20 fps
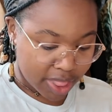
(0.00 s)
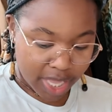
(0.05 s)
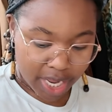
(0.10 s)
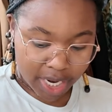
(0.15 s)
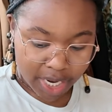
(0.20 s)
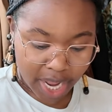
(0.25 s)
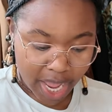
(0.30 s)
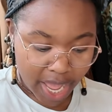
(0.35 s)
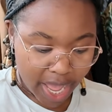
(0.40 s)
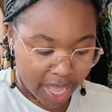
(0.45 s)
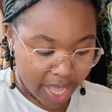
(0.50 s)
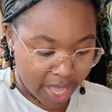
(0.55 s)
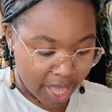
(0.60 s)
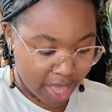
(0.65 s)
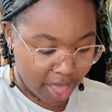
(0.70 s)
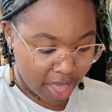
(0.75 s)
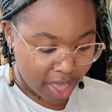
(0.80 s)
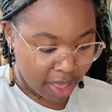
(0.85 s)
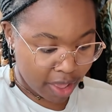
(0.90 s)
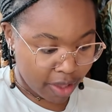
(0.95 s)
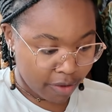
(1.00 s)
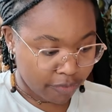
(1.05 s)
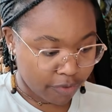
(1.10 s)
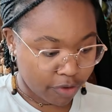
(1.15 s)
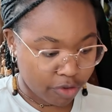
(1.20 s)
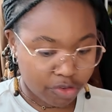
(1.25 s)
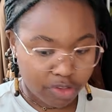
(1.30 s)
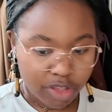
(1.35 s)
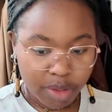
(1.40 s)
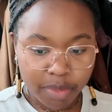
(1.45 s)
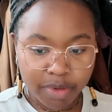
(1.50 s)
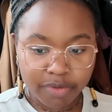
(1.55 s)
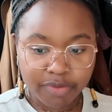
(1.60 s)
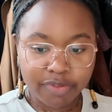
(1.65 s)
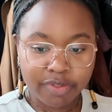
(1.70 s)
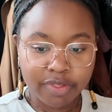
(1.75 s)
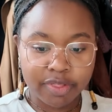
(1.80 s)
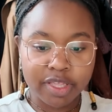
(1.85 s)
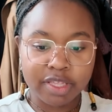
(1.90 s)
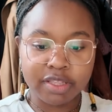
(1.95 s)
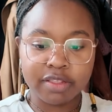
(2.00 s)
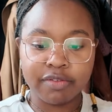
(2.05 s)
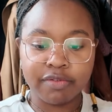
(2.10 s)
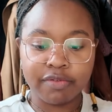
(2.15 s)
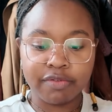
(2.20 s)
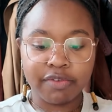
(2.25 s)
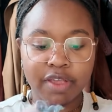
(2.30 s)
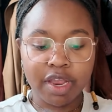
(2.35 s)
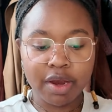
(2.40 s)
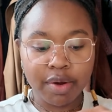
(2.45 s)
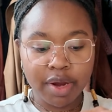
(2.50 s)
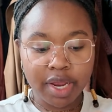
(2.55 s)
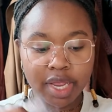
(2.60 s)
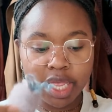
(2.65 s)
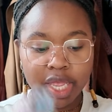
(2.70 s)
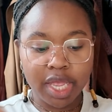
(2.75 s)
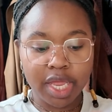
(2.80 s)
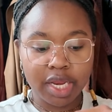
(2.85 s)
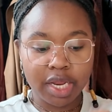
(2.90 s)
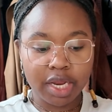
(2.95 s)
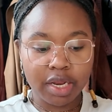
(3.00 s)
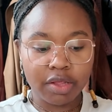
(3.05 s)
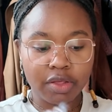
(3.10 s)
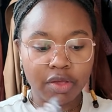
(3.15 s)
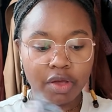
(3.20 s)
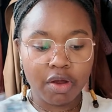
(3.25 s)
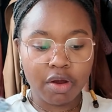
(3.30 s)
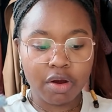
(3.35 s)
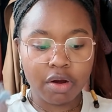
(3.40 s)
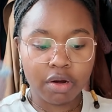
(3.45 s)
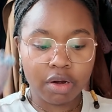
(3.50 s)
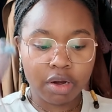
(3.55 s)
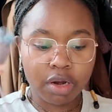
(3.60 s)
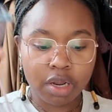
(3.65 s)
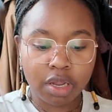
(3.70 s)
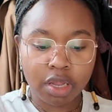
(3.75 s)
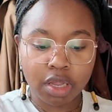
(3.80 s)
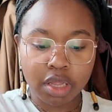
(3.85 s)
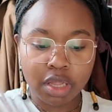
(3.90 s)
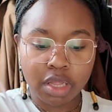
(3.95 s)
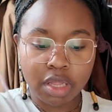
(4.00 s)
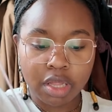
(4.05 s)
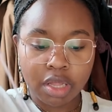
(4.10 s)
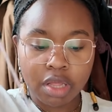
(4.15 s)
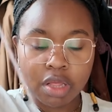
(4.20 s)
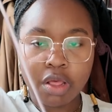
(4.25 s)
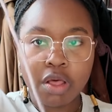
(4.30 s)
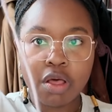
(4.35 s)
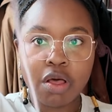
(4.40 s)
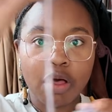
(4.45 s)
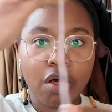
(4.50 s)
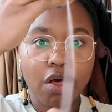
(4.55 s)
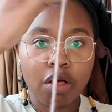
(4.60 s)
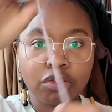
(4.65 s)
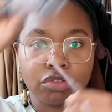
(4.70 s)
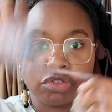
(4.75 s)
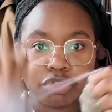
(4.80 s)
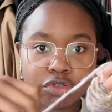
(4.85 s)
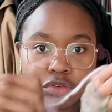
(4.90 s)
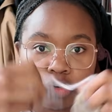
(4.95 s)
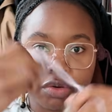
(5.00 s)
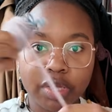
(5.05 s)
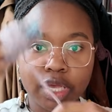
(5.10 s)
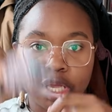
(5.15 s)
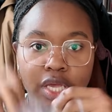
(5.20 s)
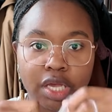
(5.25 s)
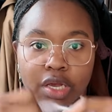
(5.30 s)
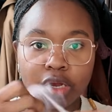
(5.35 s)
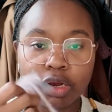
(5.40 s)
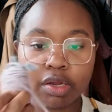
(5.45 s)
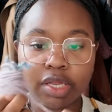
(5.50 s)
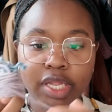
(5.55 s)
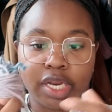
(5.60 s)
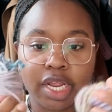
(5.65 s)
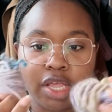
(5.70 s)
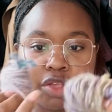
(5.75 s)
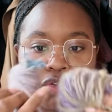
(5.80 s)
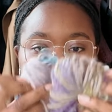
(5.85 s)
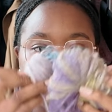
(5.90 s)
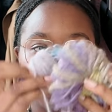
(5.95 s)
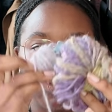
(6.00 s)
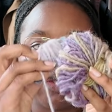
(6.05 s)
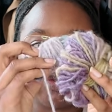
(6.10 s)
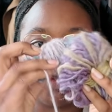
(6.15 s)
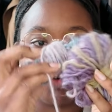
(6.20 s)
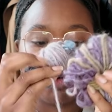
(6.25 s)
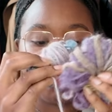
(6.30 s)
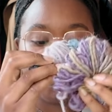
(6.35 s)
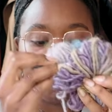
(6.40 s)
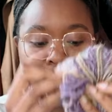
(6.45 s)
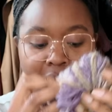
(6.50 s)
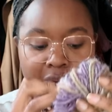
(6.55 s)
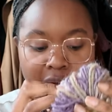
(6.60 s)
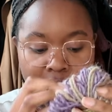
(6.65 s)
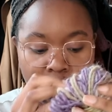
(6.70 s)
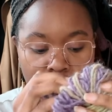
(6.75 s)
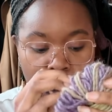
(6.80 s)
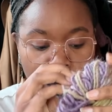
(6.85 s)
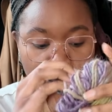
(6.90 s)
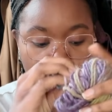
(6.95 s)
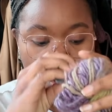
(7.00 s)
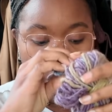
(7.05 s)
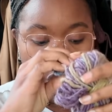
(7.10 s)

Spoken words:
Then I have some of this variegated yarn also here that I used for my